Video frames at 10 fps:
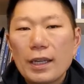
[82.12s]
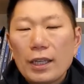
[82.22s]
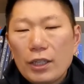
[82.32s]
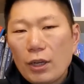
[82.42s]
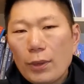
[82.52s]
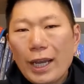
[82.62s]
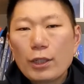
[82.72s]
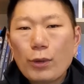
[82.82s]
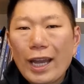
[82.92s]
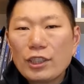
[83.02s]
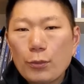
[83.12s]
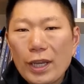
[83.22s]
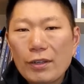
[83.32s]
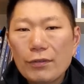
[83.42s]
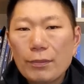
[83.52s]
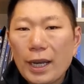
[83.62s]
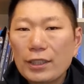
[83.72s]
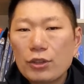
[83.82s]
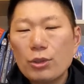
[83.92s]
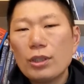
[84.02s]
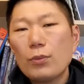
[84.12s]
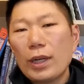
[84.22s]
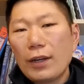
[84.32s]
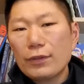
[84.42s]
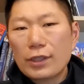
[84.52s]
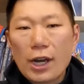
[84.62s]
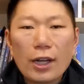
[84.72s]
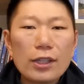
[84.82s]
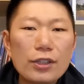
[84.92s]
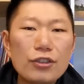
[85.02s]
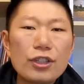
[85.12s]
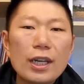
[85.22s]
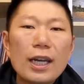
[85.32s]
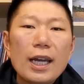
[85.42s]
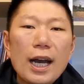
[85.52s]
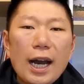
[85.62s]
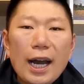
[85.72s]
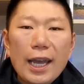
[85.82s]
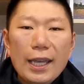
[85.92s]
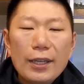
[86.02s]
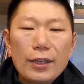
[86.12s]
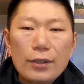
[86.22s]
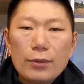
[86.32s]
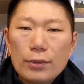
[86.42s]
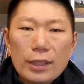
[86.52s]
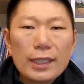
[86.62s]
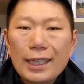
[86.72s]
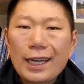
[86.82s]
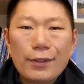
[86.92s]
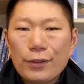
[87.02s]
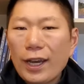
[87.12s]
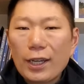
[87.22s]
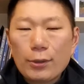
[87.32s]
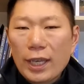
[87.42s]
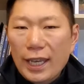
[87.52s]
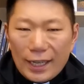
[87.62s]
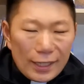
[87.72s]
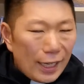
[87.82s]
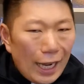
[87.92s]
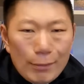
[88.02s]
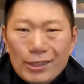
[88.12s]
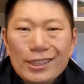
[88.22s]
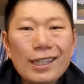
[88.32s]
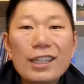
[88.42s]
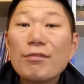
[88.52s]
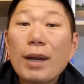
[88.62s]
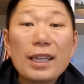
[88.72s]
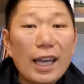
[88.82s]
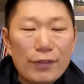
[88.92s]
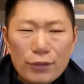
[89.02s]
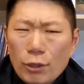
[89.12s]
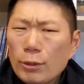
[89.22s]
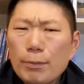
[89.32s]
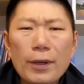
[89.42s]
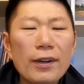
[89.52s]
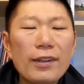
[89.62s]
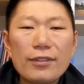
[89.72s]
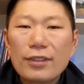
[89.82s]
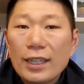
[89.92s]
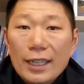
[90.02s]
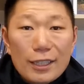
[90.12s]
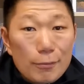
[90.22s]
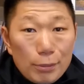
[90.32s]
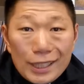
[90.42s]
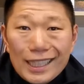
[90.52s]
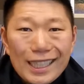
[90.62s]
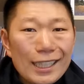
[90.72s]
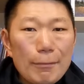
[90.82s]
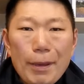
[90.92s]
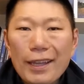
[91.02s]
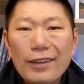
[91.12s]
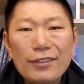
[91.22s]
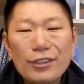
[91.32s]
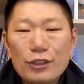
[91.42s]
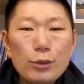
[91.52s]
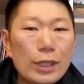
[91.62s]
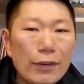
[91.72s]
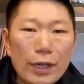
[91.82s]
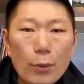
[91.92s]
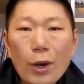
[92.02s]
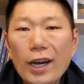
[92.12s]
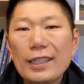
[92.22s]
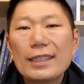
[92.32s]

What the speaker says: When I graduated from high school and went off to college, I really kind of thought, okay, I'm just going to live my life. No more parents, complete independence, just do whatever I want.